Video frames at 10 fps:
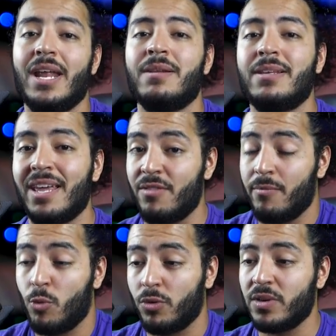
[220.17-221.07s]
and give them
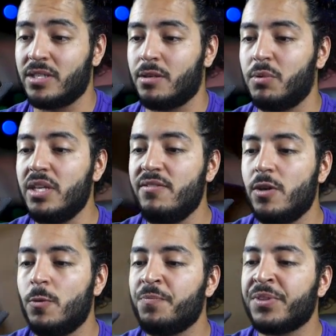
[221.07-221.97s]
more reason to believe
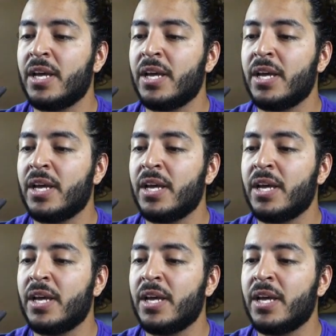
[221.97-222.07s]
you.